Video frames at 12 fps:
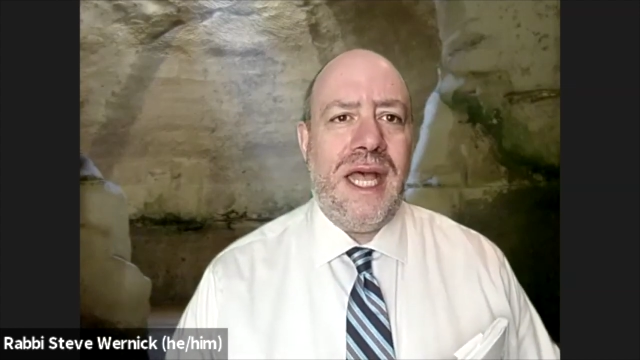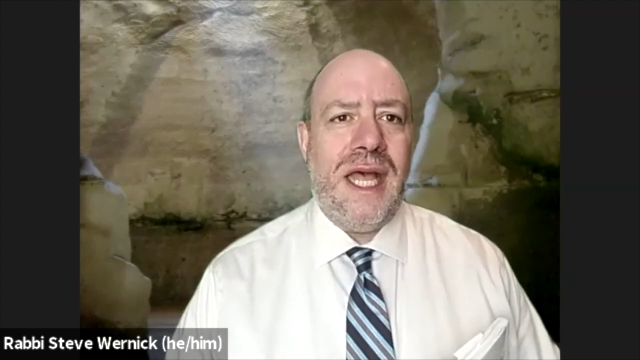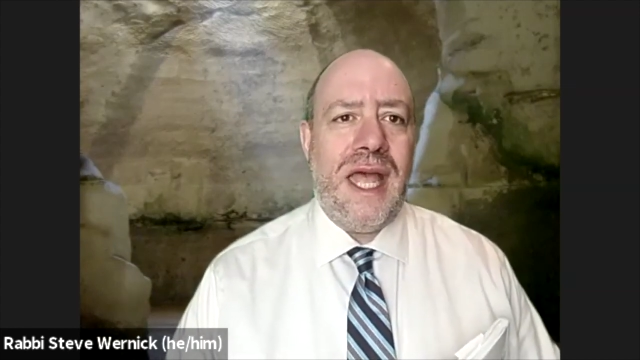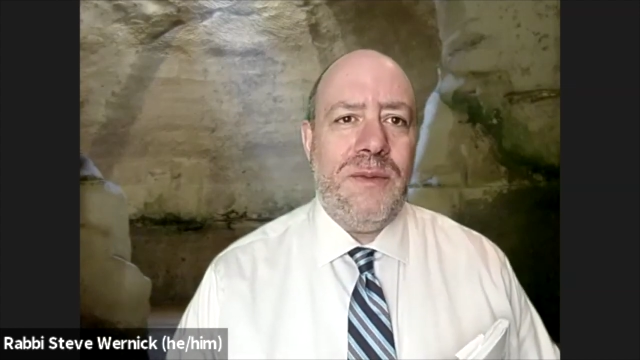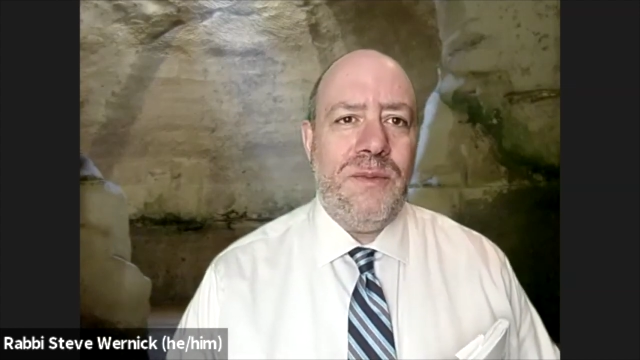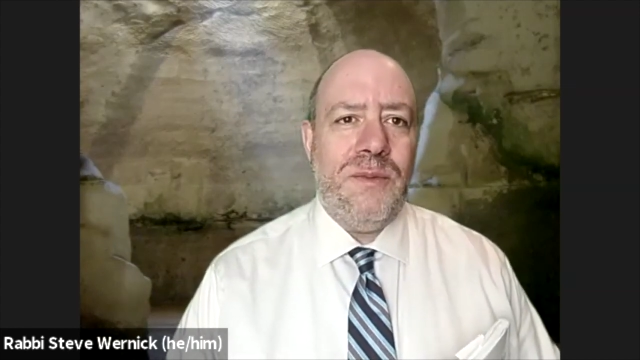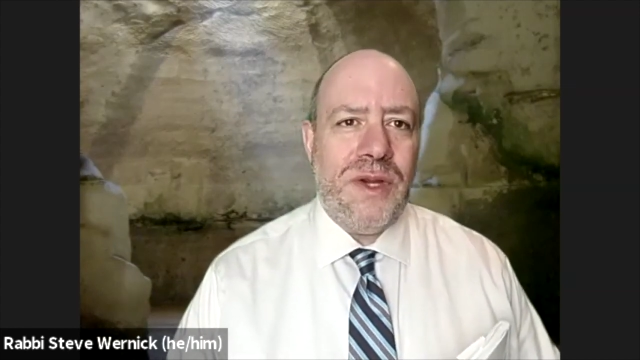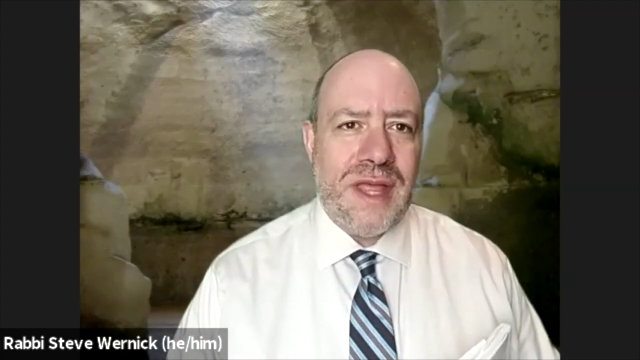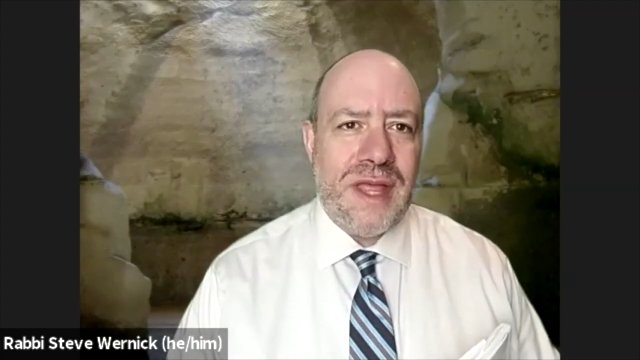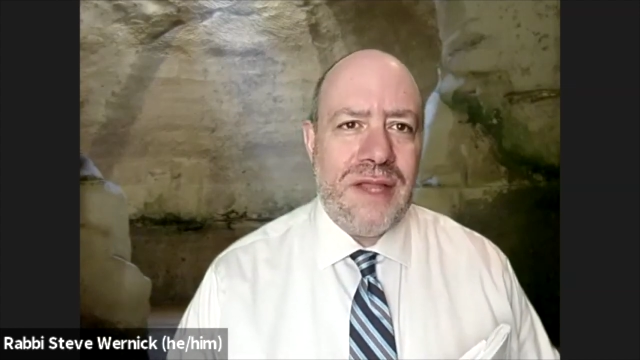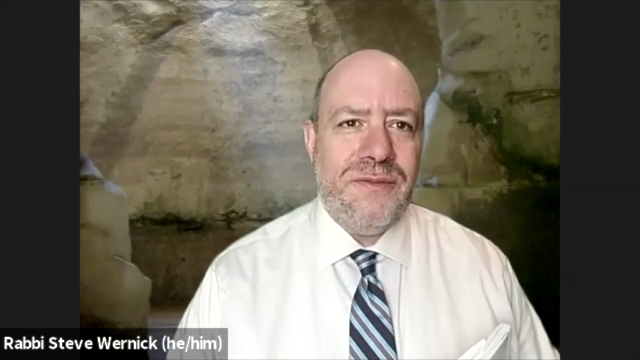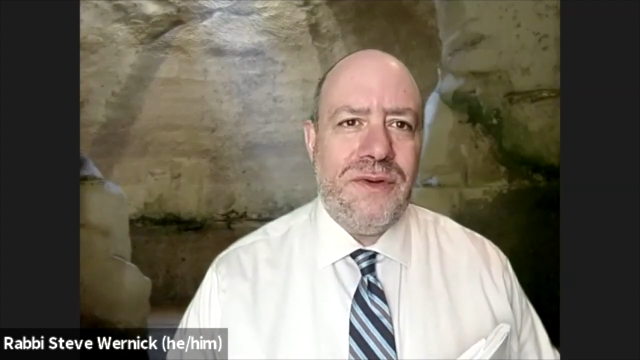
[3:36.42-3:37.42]
And we are
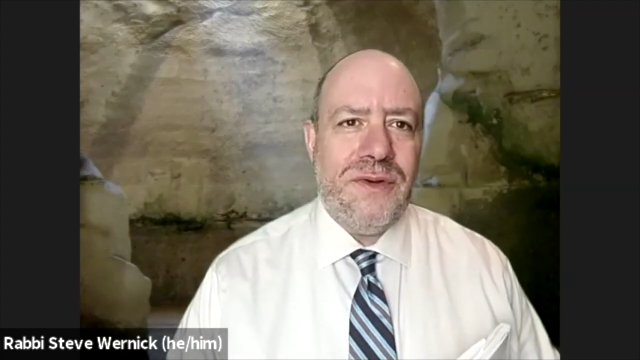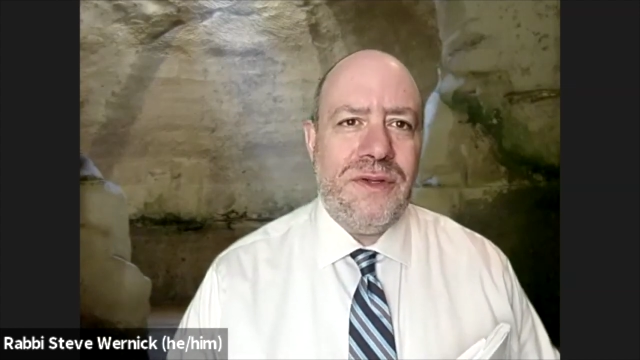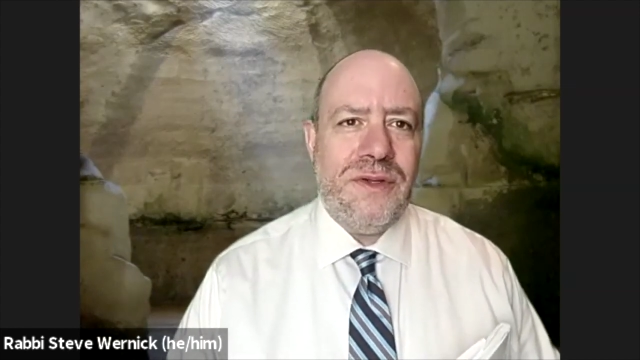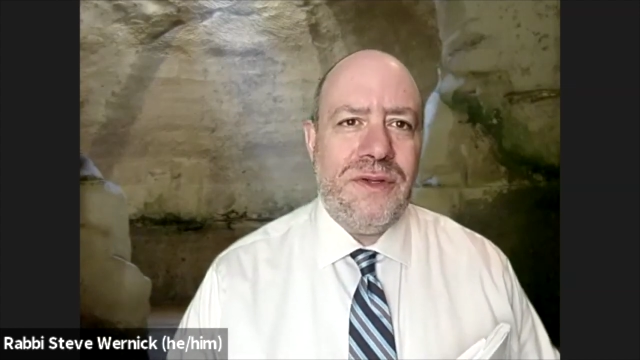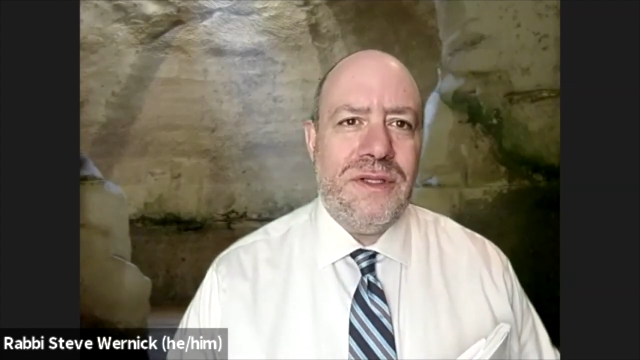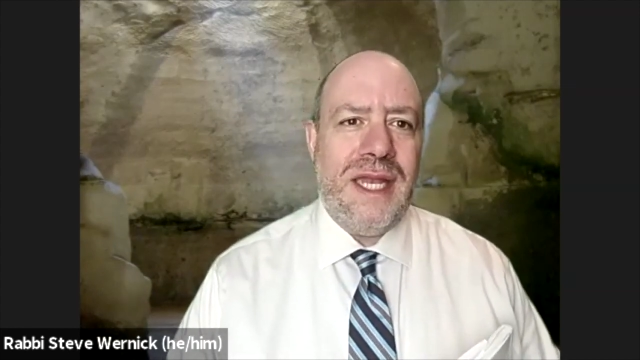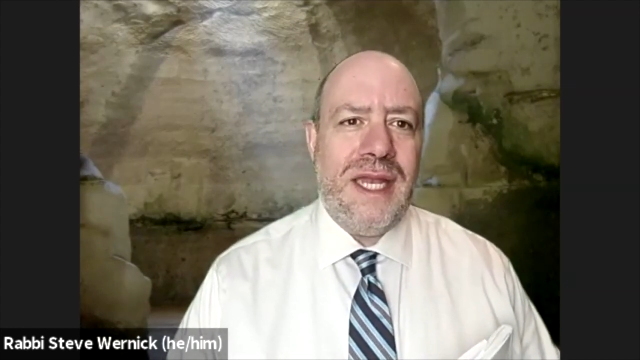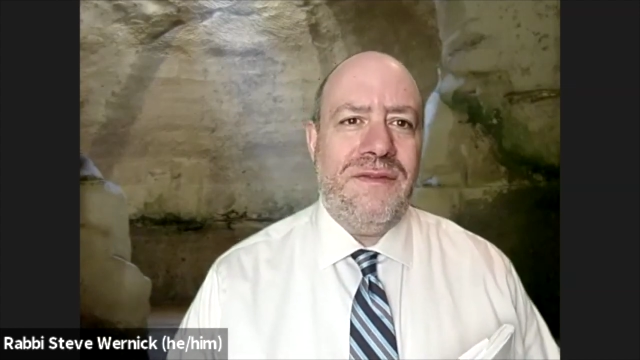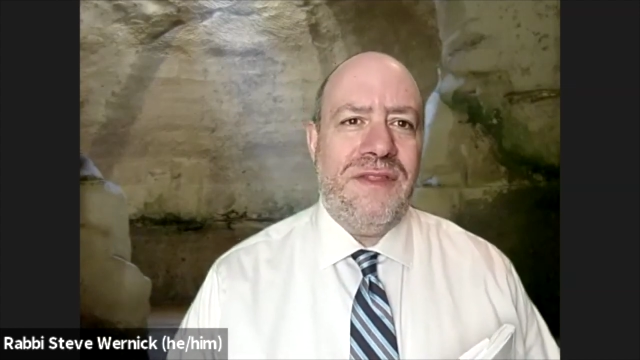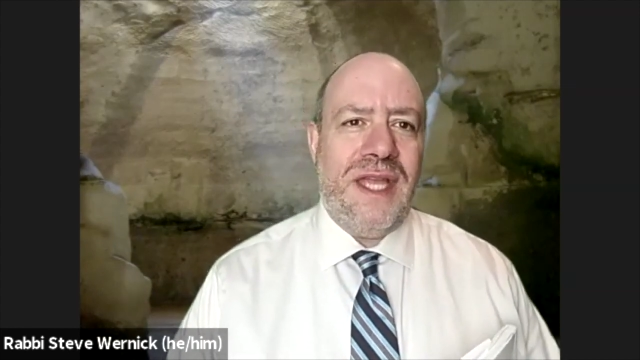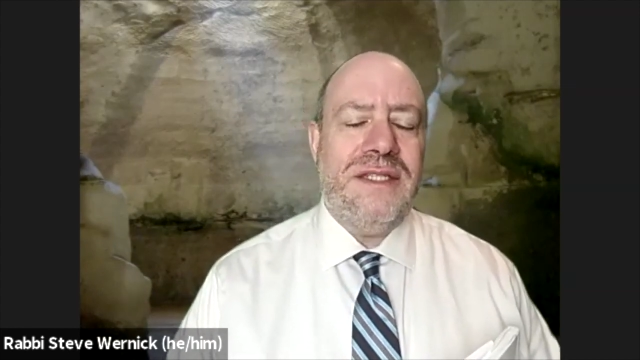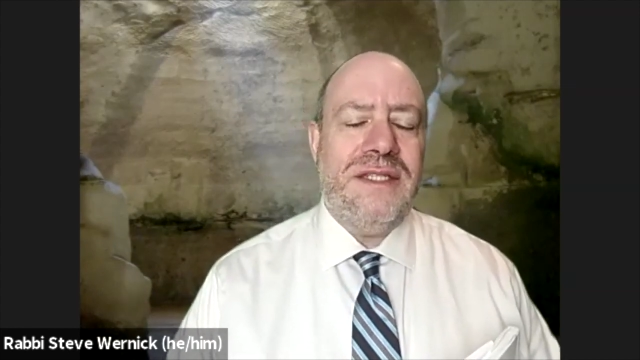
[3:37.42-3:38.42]
thankful and give
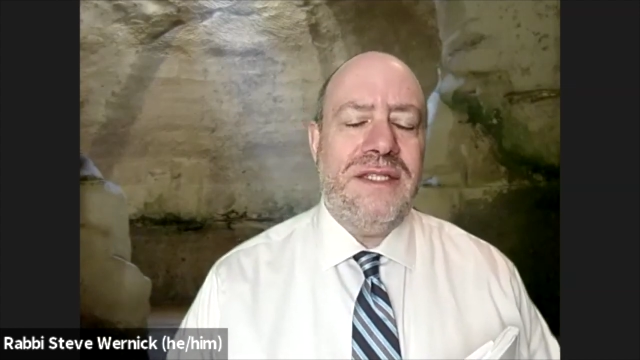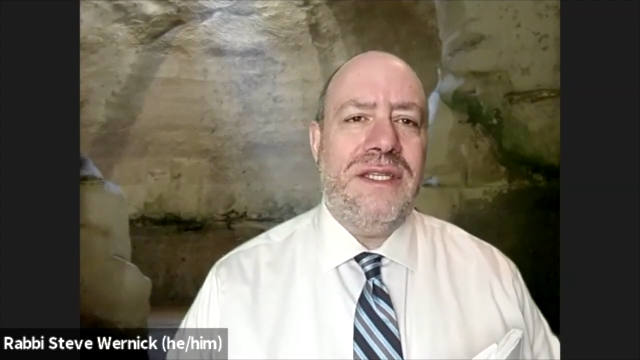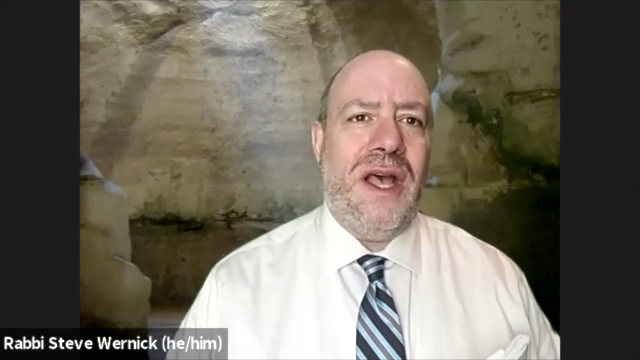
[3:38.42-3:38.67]
thanks to